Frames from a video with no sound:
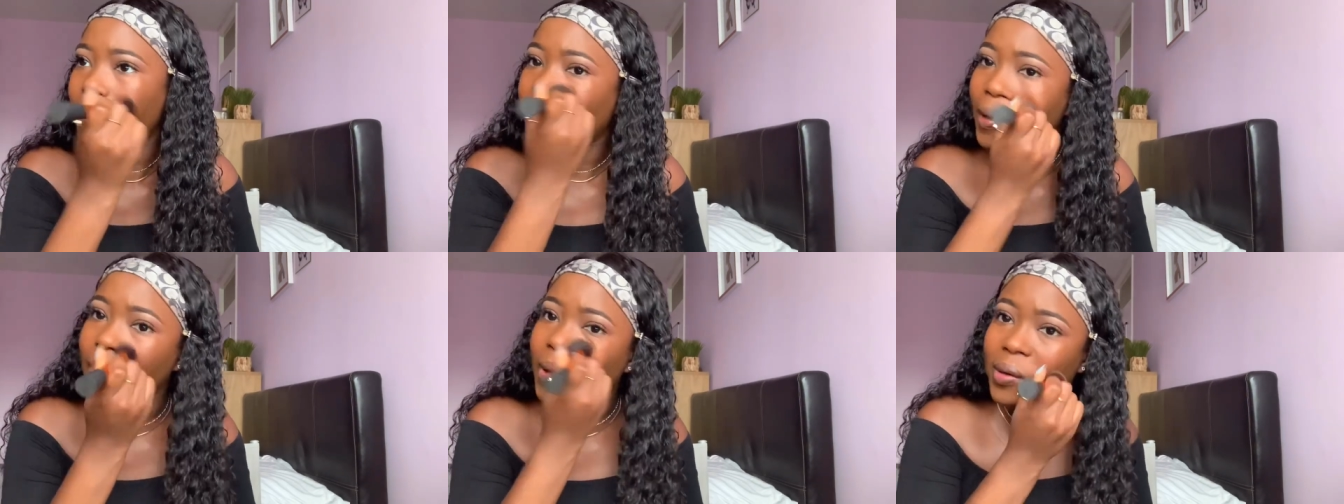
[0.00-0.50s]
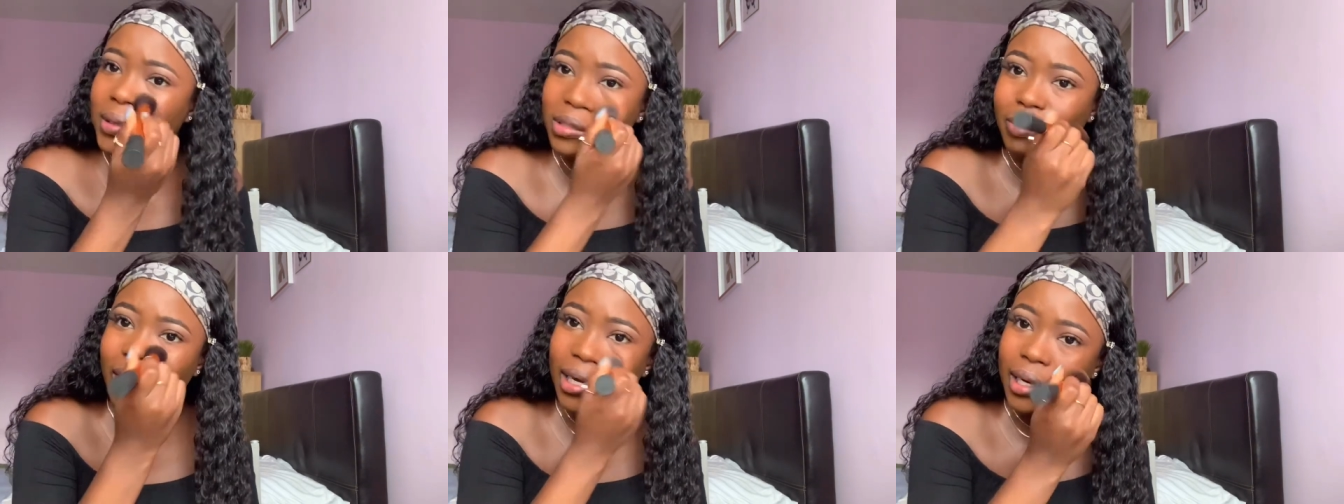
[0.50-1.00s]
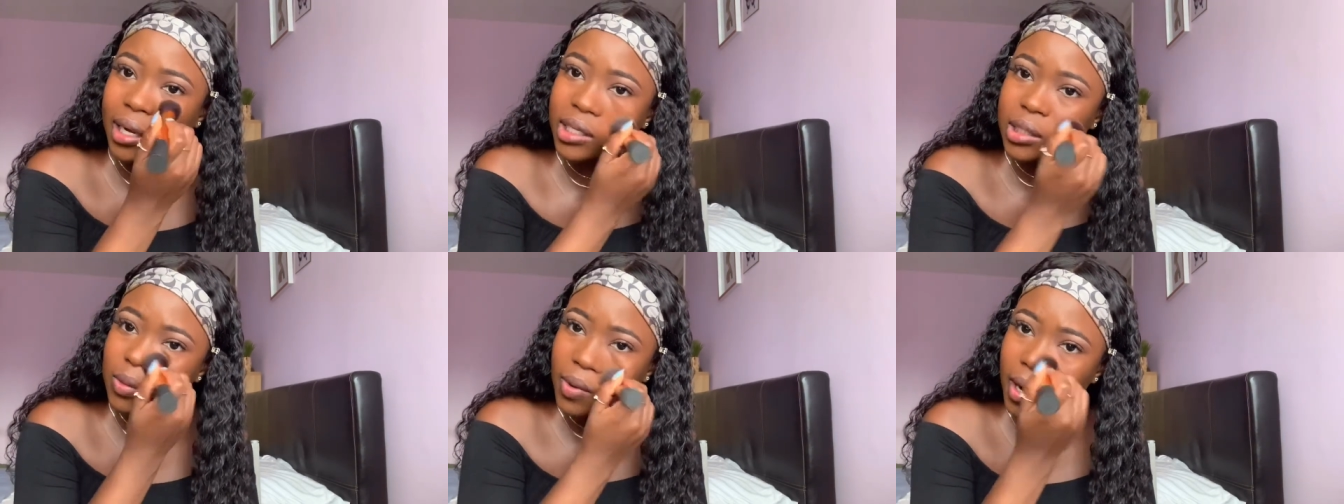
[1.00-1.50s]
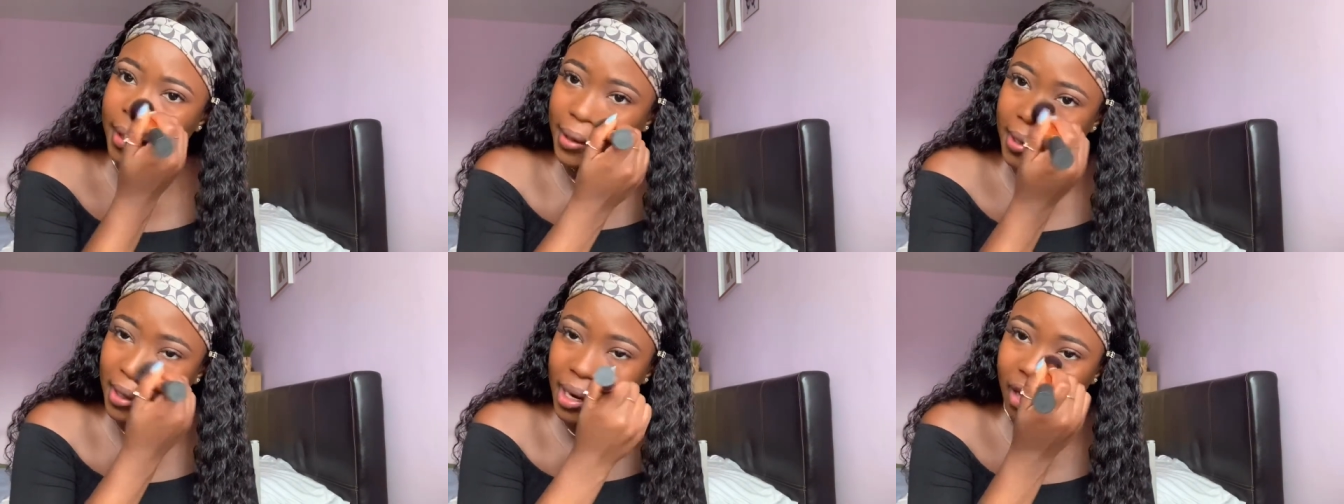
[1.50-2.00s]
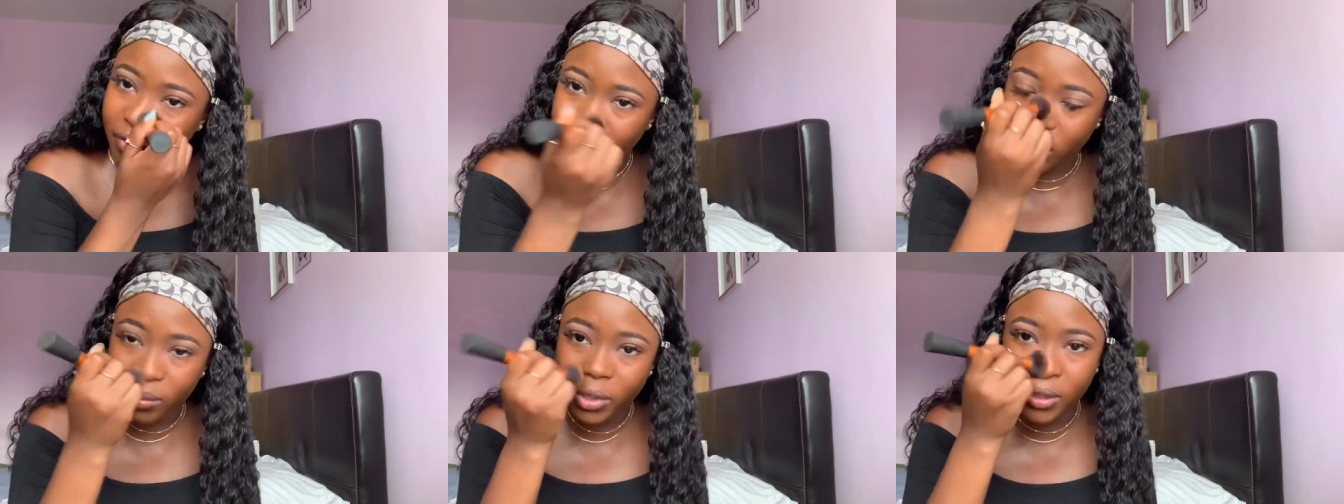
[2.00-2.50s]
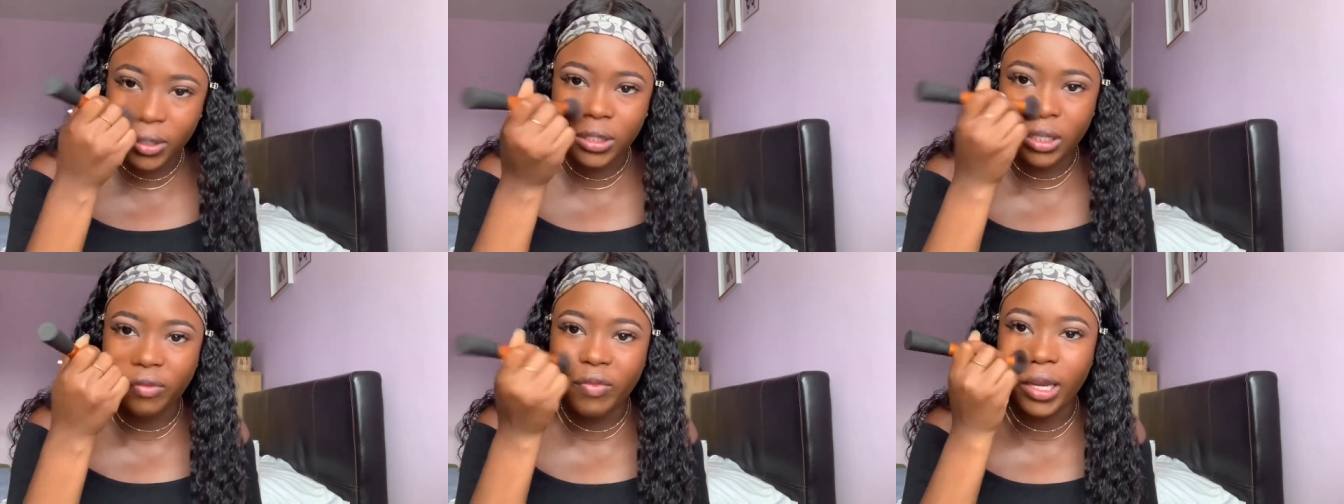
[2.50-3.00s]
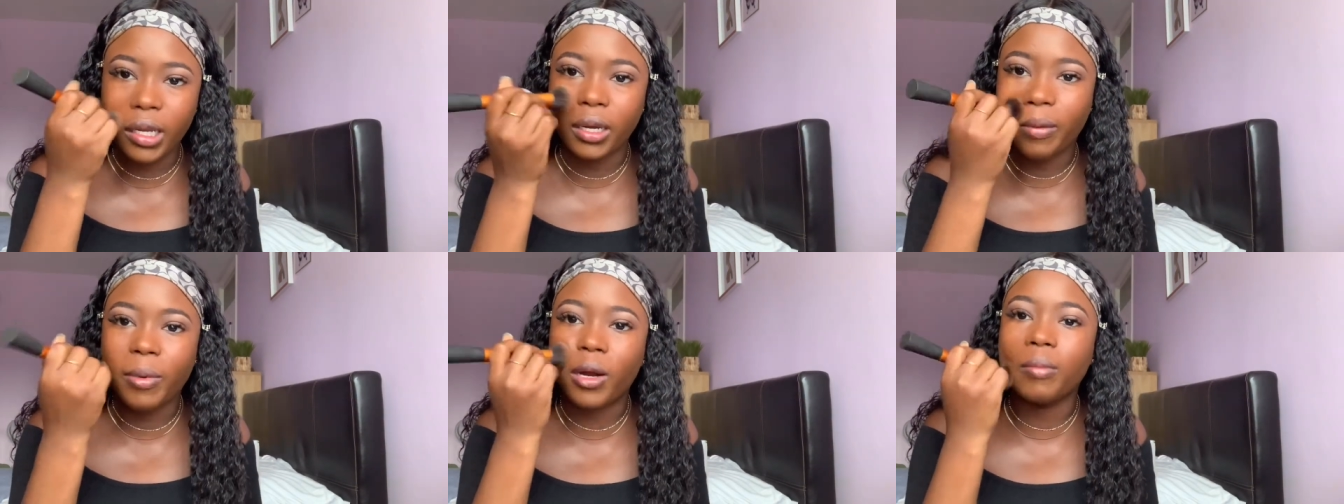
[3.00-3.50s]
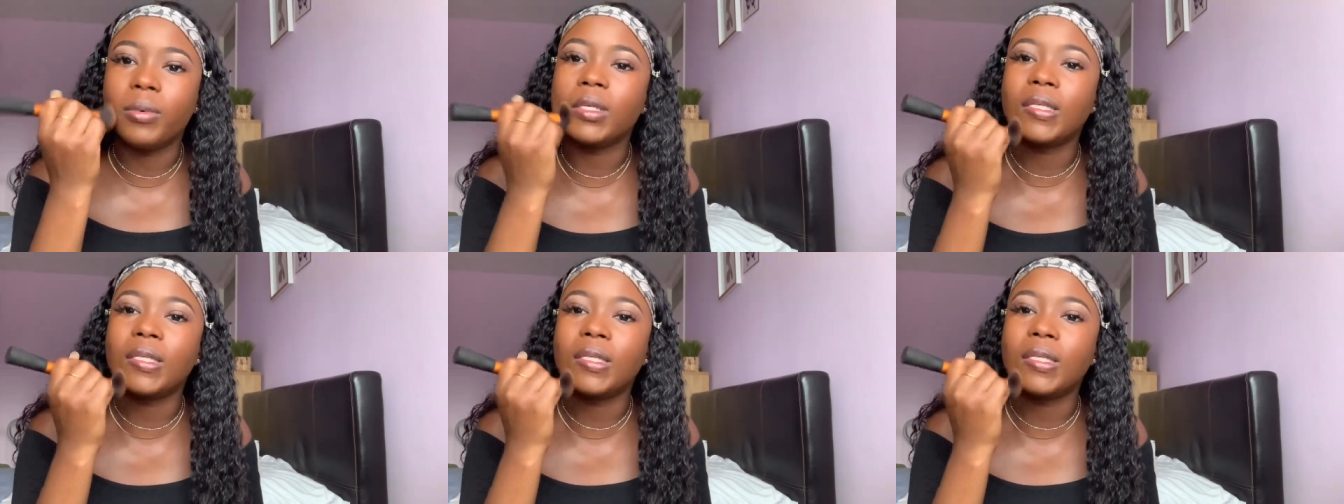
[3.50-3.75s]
You know, ultimately that's what life is about, not it finding a purpose.